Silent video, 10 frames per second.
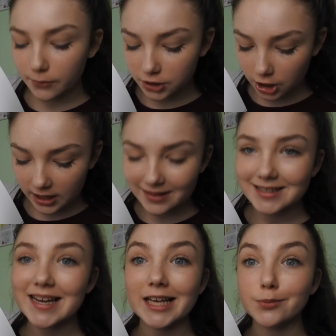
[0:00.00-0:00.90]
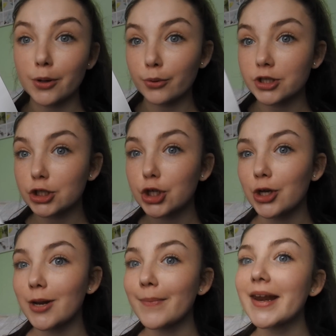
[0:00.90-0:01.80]
so I was going to get the textbook, which I'll show
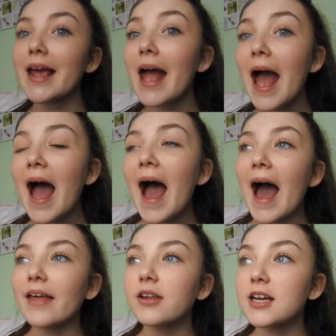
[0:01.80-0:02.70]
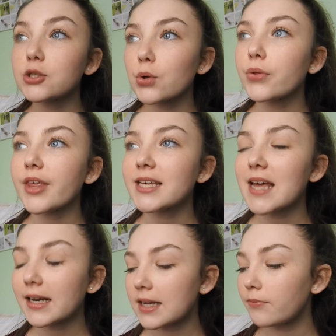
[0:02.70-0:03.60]
you in a minute, and then I saw this
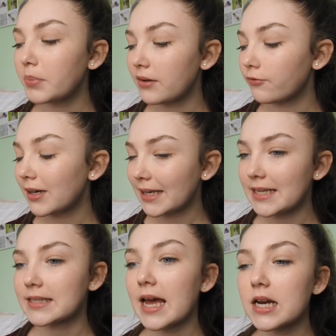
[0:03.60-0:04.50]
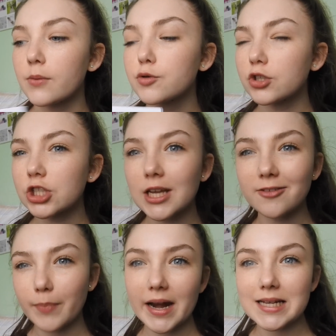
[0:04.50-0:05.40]
hadn't even been released, and I was watching
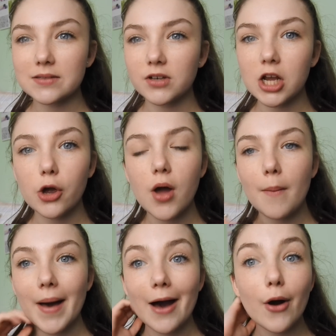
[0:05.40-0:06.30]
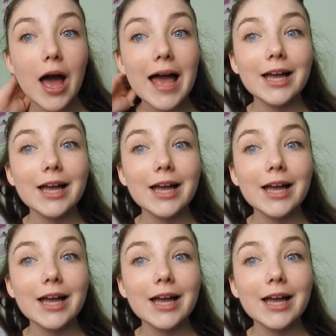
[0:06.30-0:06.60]
Eve Bennett's video about